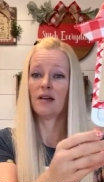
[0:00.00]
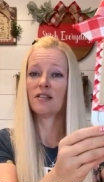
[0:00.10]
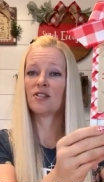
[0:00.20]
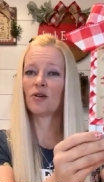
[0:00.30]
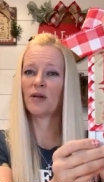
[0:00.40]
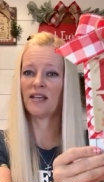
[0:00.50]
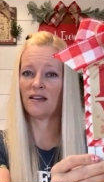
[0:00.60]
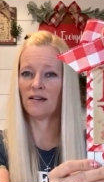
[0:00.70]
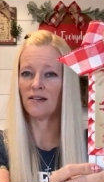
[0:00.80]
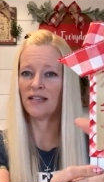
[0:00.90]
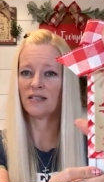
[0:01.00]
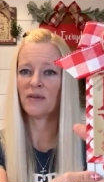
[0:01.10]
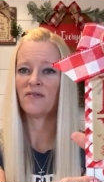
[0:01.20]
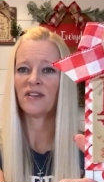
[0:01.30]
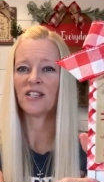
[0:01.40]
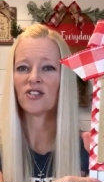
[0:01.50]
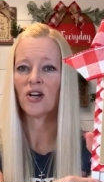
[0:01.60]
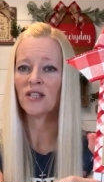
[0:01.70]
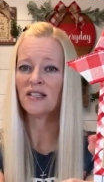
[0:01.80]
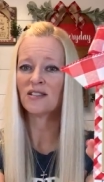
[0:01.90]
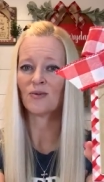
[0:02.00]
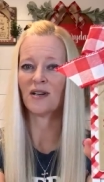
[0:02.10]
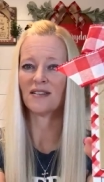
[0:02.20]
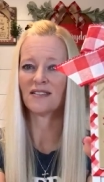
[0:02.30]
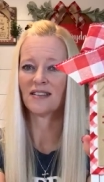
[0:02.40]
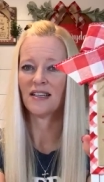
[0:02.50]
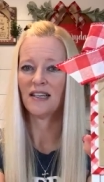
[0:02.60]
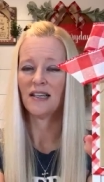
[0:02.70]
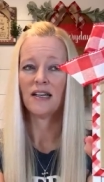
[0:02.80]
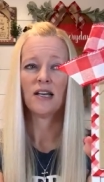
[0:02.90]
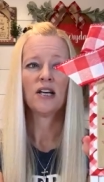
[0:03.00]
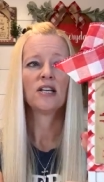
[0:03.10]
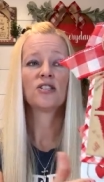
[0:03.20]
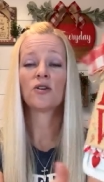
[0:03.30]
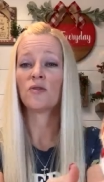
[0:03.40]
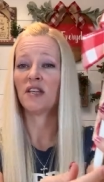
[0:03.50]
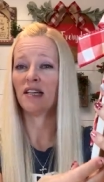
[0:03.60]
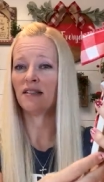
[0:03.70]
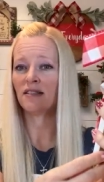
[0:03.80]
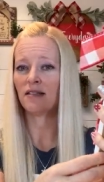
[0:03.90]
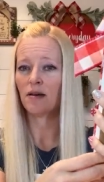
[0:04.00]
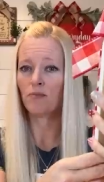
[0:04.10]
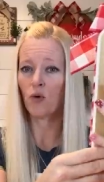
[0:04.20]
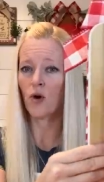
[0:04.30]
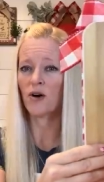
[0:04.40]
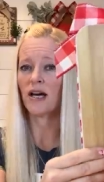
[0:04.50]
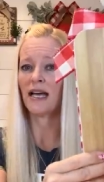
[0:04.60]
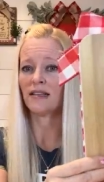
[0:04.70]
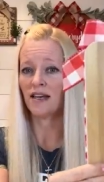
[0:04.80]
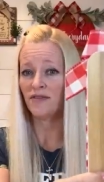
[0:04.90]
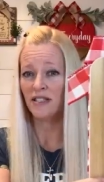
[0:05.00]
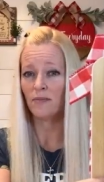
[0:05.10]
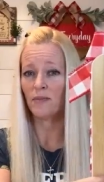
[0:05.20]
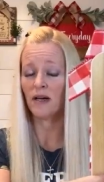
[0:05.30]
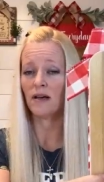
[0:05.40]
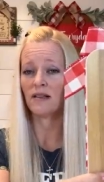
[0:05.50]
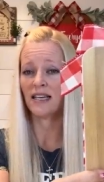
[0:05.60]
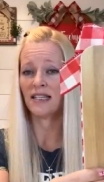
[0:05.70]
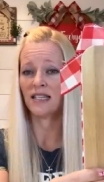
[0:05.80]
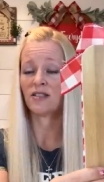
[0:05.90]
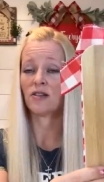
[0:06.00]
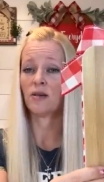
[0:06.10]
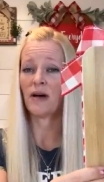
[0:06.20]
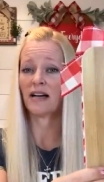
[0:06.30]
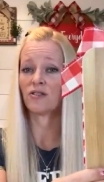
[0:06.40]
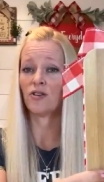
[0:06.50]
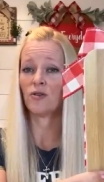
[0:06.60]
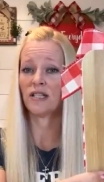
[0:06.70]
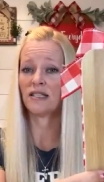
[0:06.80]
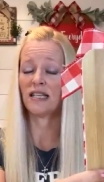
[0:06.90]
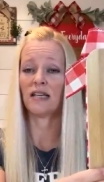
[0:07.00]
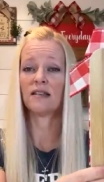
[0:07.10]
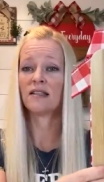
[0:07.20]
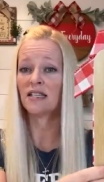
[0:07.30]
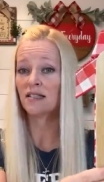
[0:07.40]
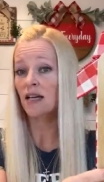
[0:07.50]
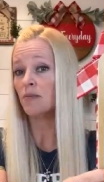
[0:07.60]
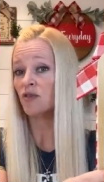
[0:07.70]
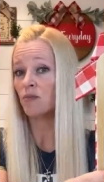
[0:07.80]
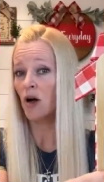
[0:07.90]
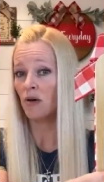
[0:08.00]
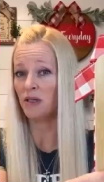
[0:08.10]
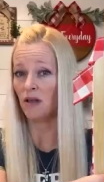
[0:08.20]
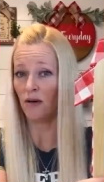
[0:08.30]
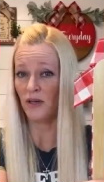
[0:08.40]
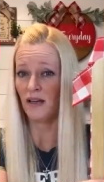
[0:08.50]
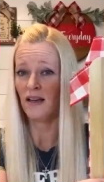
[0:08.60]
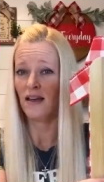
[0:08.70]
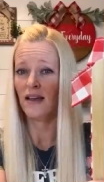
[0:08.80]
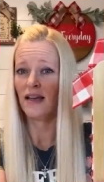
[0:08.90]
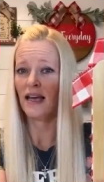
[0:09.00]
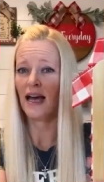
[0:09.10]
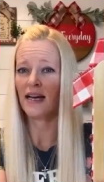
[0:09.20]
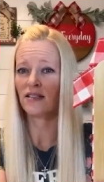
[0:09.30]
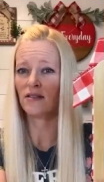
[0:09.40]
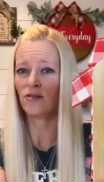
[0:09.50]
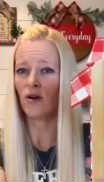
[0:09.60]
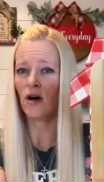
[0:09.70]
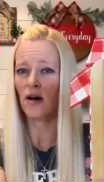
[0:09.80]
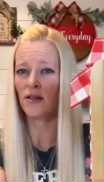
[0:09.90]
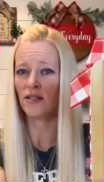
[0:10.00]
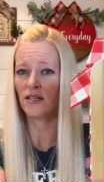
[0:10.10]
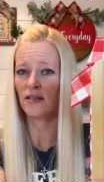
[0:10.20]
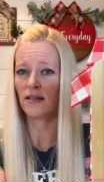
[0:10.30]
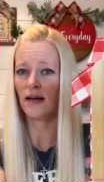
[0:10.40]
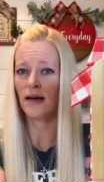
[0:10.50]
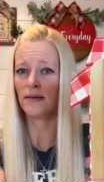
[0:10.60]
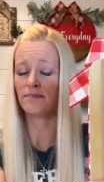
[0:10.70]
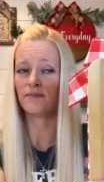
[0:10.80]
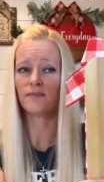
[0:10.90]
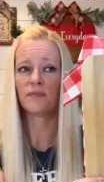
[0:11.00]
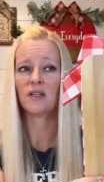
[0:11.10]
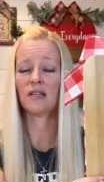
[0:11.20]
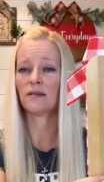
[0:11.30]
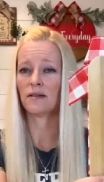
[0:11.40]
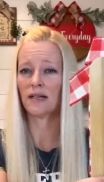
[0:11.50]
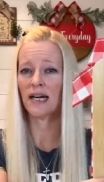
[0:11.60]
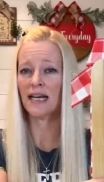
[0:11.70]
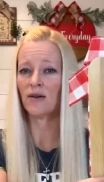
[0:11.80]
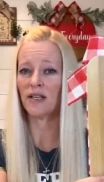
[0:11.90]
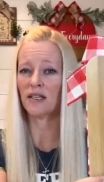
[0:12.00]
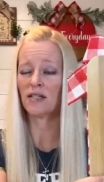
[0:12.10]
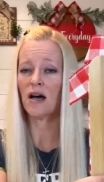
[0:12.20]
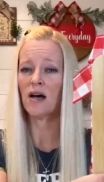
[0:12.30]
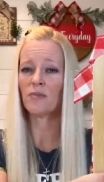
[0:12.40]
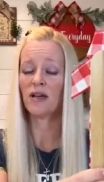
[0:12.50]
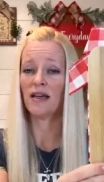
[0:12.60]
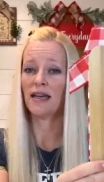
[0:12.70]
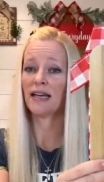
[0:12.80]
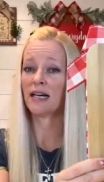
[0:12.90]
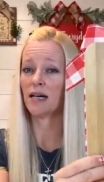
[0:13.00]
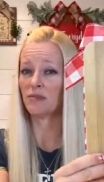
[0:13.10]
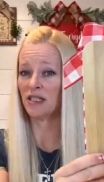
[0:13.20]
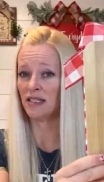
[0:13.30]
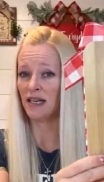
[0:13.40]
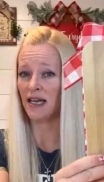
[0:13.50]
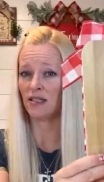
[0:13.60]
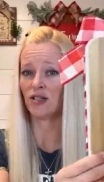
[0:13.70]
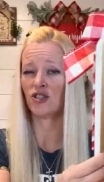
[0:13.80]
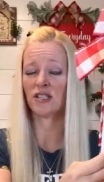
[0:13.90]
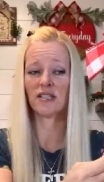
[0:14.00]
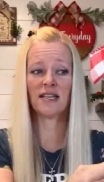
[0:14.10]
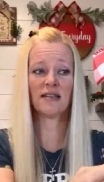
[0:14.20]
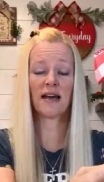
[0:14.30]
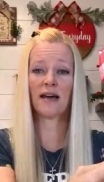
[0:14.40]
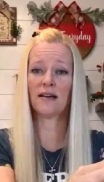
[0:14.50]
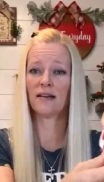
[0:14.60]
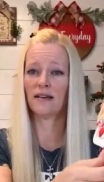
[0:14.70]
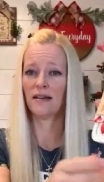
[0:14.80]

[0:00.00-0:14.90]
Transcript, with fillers: So here is my finish on this one. So this board, I left it like this on the back so you could see. This comes from Hobby Lobby. It has a little heart um, cut out in the top. It comes stained just like that.